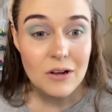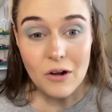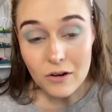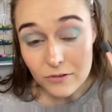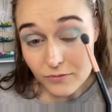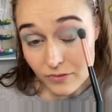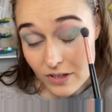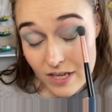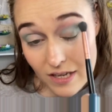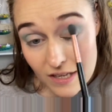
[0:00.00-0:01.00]

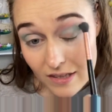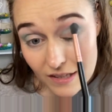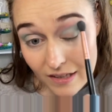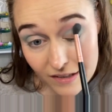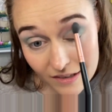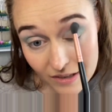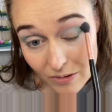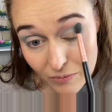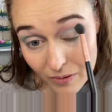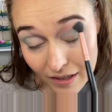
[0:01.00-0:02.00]
Hopefully, like,
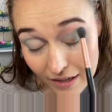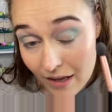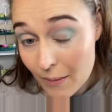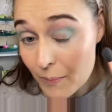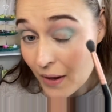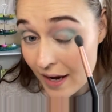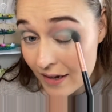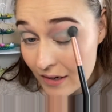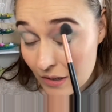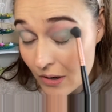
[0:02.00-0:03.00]
when I get paid
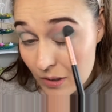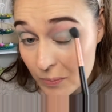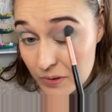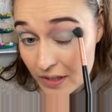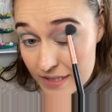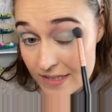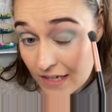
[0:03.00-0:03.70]
in a couple days,